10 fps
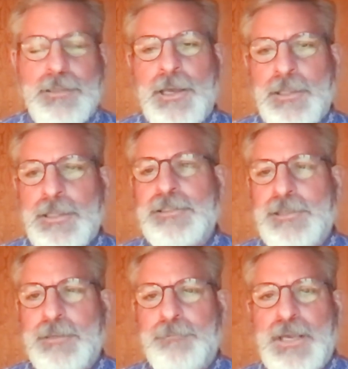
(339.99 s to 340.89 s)
at
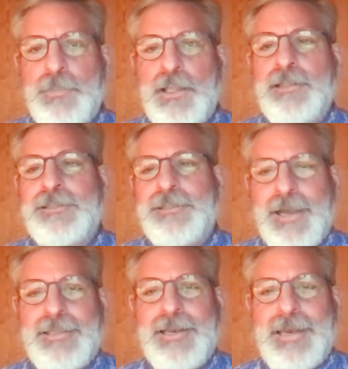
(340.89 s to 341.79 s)
least the people
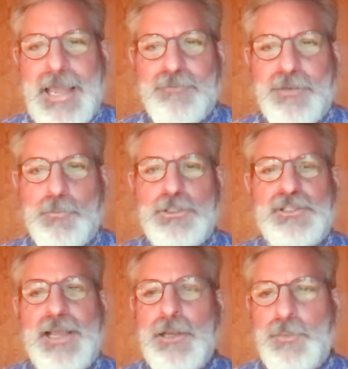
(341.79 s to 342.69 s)
inside the Navy would
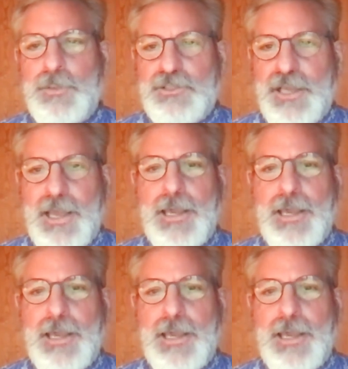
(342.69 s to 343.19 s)
stand up and say,